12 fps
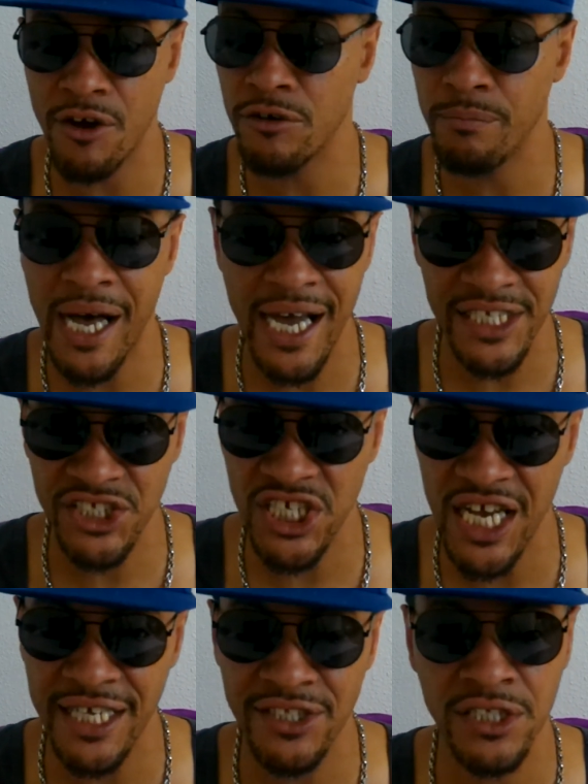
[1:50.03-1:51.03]
body
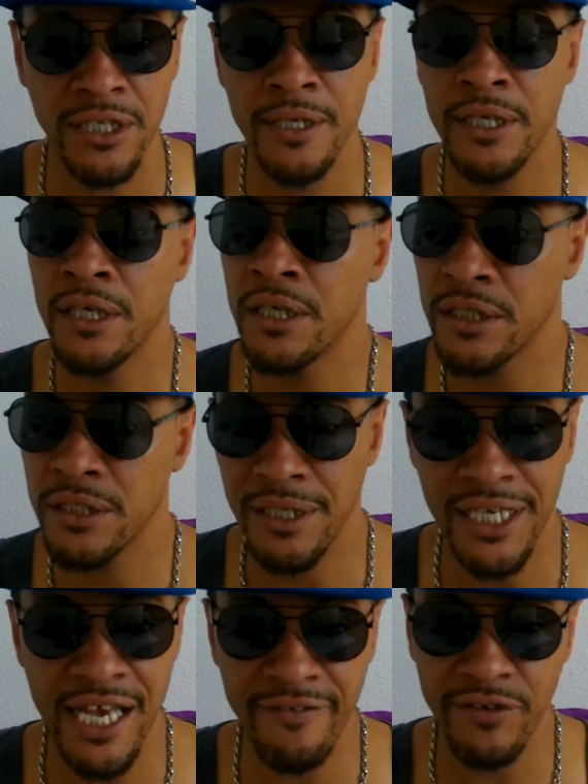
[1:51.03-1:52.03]
shots,
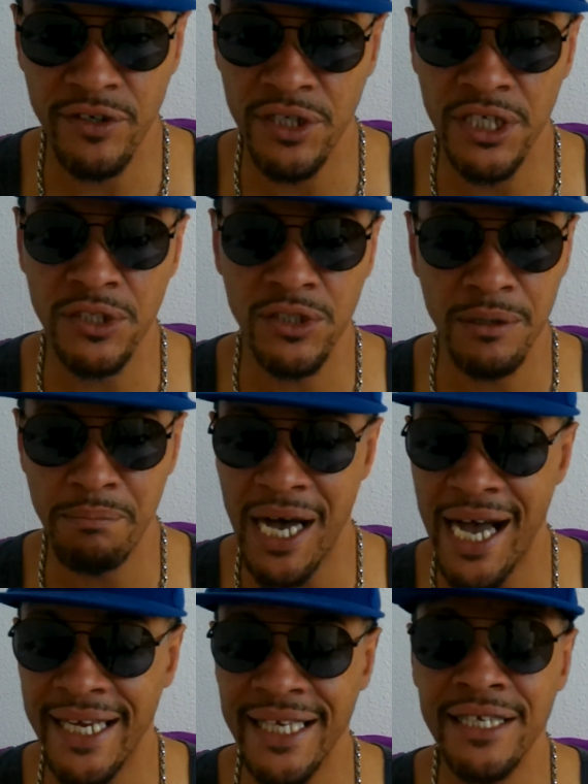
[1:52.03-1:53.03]
the left hook to the
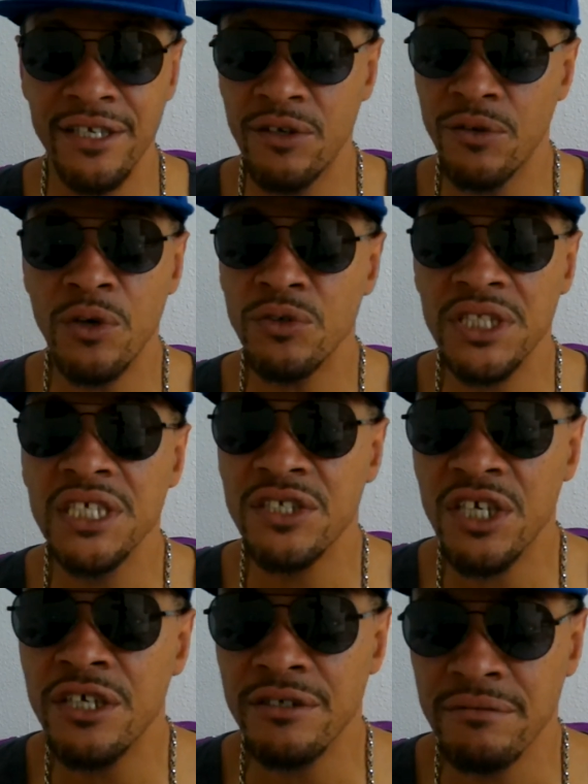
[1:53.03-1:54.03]
body, you know, those
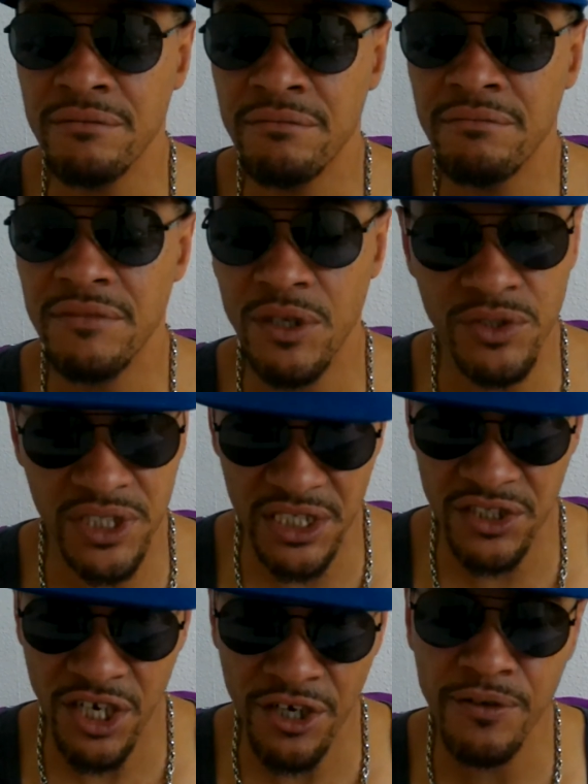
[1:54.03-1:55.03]
things hurt. Those
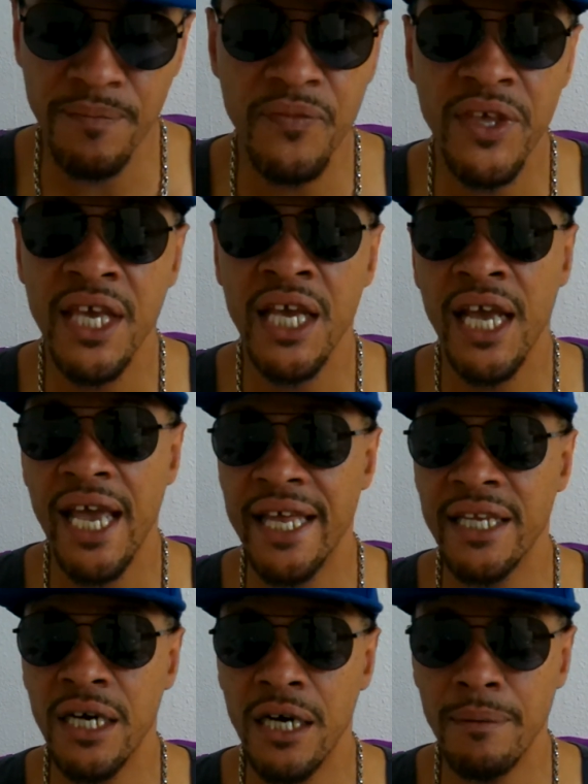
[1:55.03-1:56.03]
things hurt,
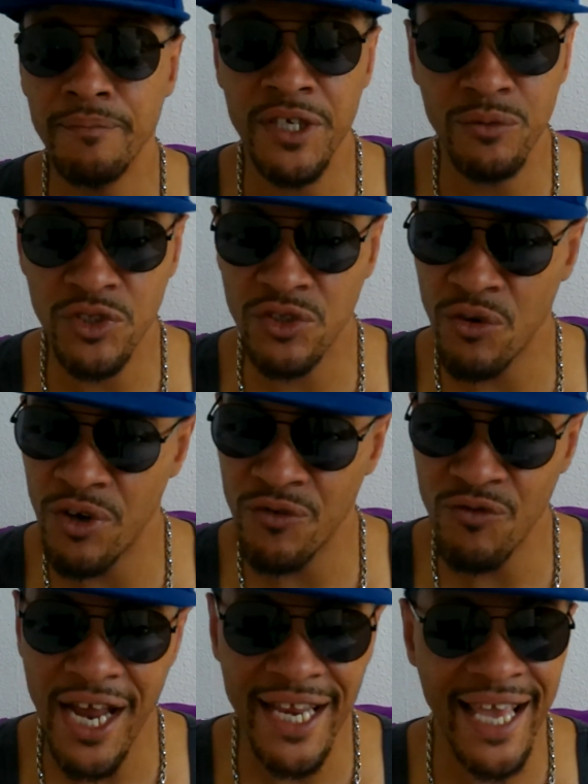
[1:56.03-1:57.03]
and he was throwing
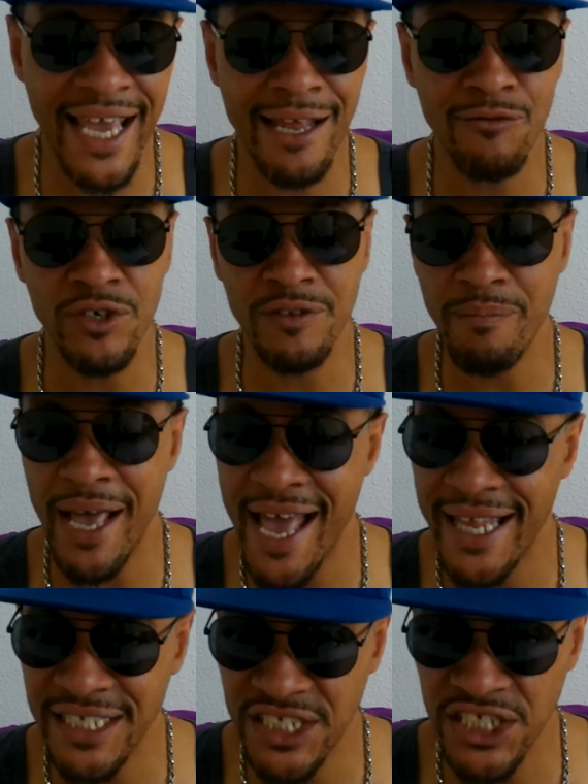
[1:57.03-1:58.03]
the right hand with
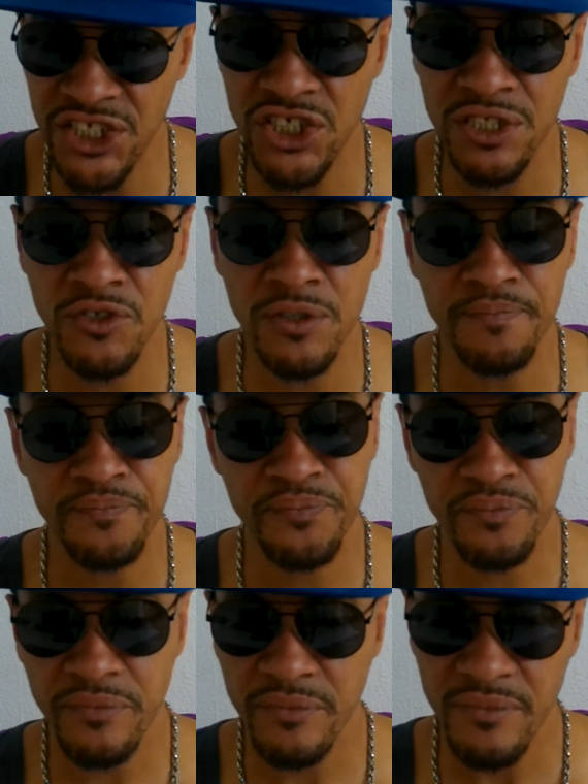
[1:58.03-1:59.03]
bad intentions,
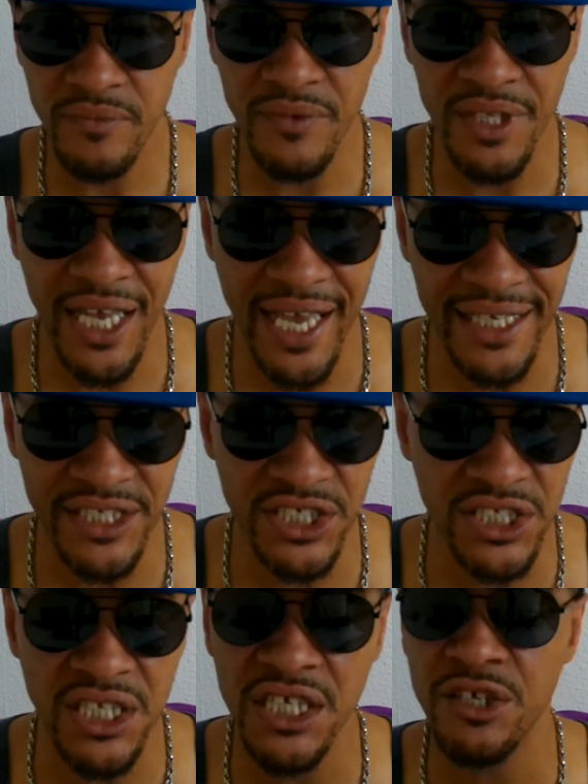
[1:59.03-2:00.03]
and he
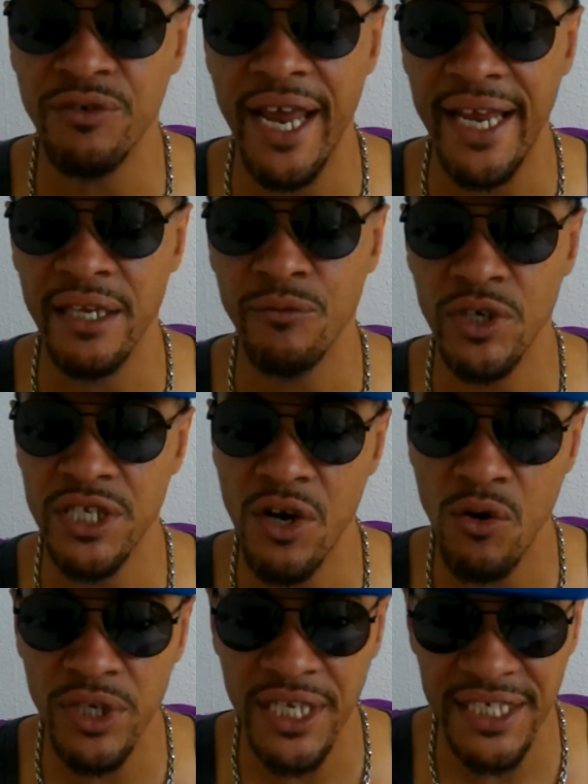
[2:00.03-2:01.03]
just looked great. We
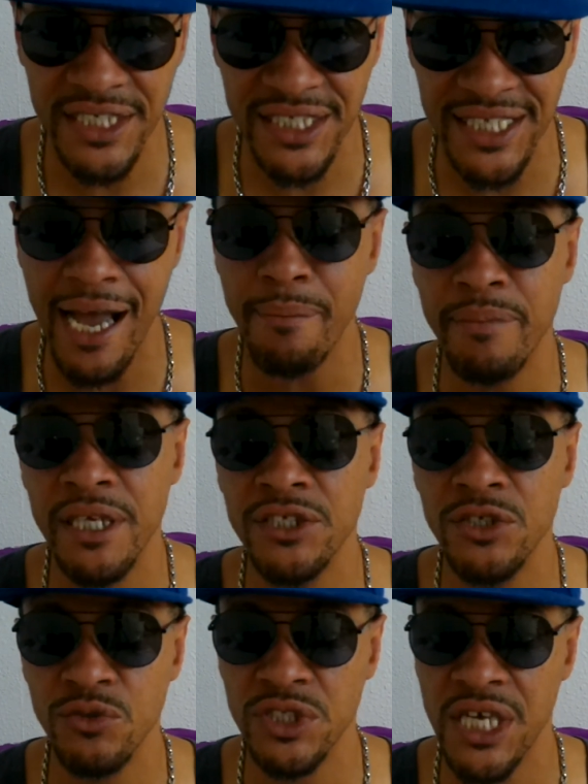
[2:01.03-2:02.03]
know that he stopped Billy
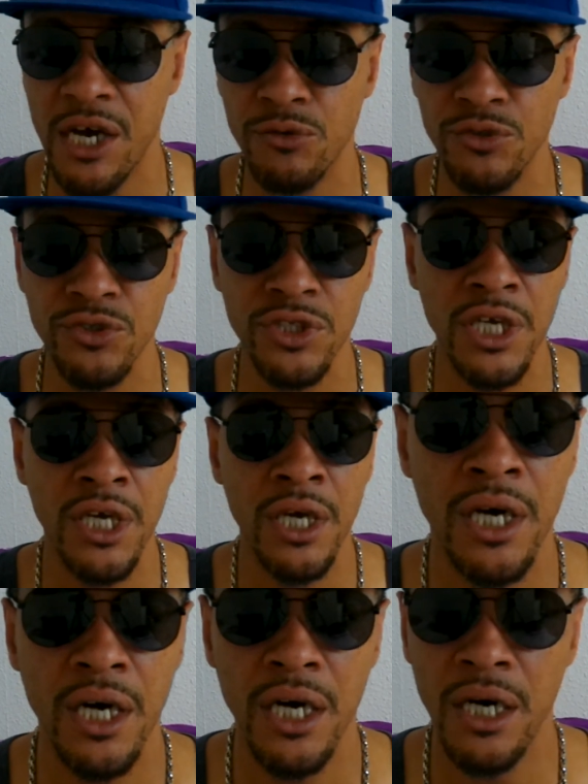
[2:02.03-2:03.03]
Joe Saunders
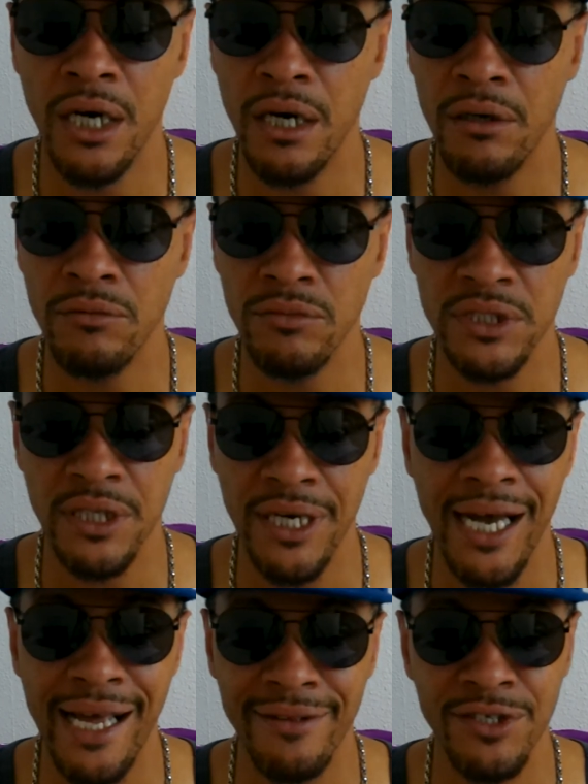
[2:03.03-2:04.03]

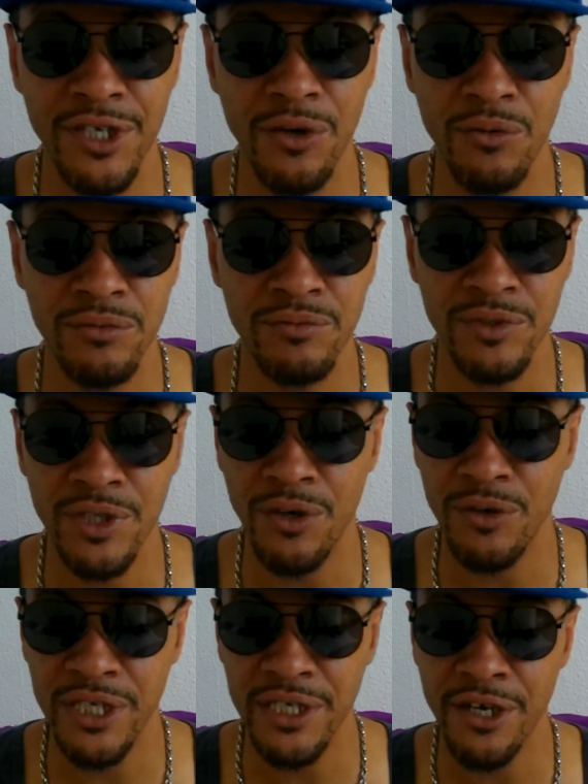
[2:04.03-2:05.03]
he hurt
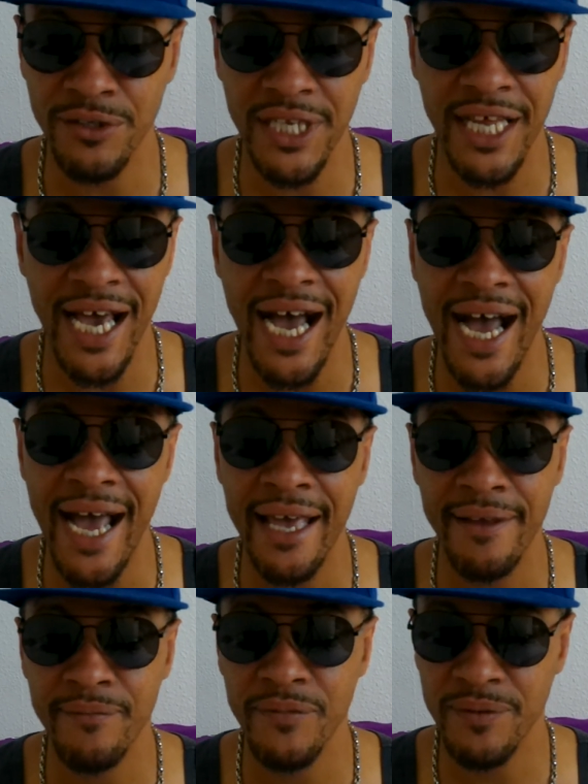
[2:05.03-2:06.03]
that eye.